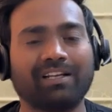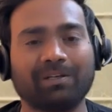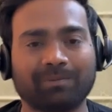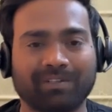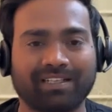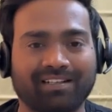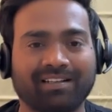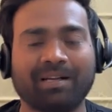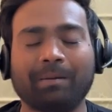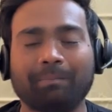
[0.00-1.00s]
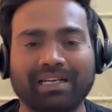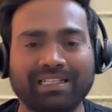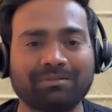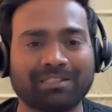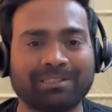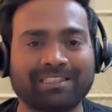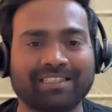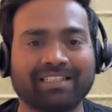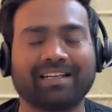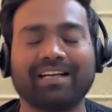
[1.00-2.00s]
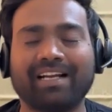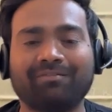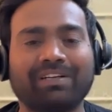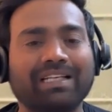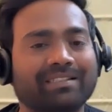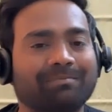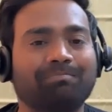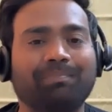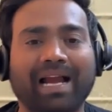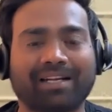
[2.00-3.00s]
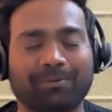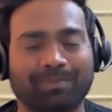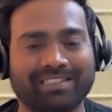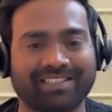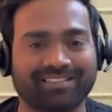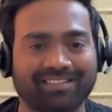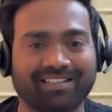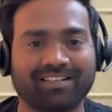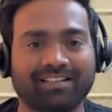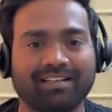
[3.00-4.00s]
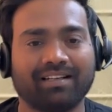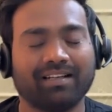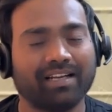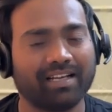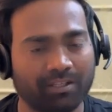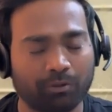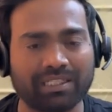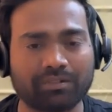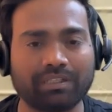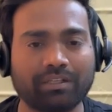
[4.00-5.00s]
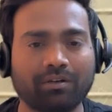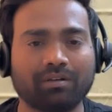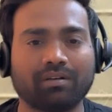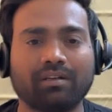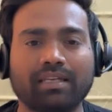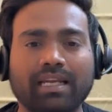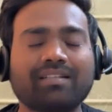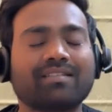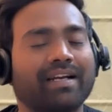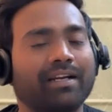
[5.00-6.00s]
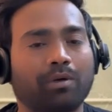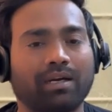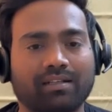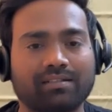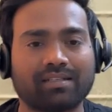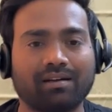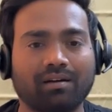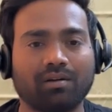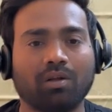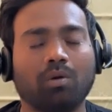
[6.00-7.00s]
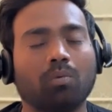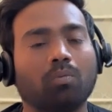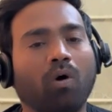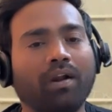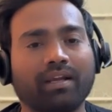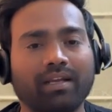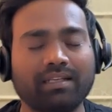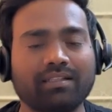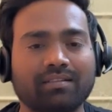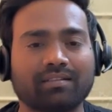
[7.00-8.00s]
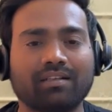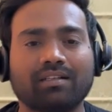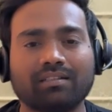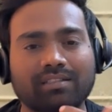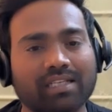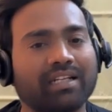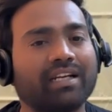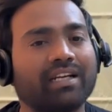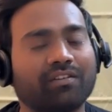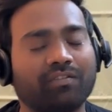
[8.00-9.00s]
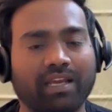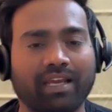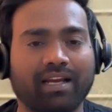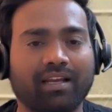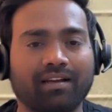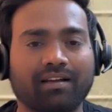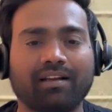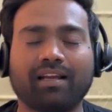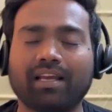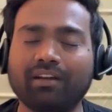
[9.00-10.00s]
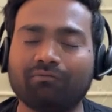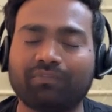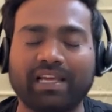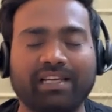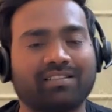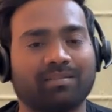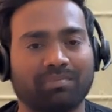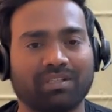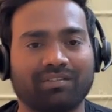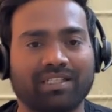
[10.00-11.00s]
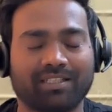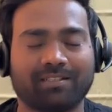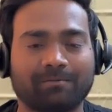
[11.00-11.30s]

Hello everyone, my name is Abhishek and welcome back to my channel. In today's video, let's try to understand what is generative AI in very simple way.